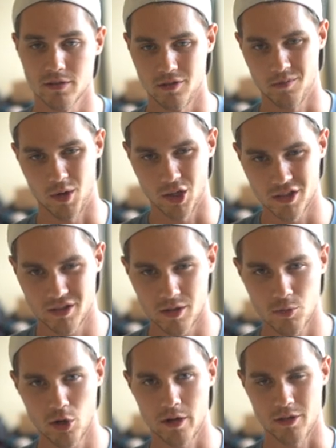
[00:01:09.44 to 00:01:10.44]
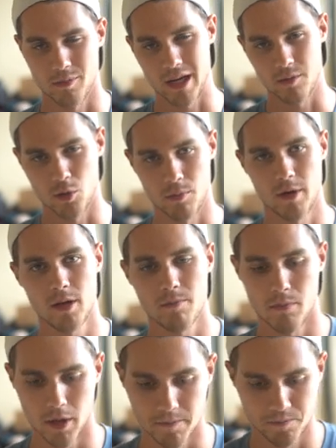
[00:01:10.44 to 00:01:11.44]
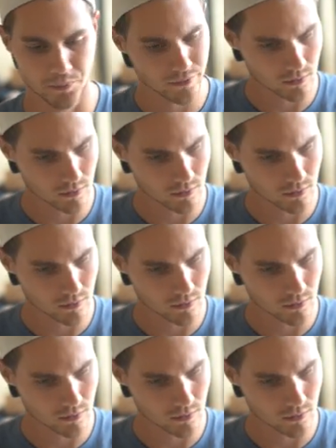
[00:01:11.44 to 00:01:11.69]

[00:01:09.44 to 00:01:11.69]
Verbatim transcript: so your margins are more and you're making more money, but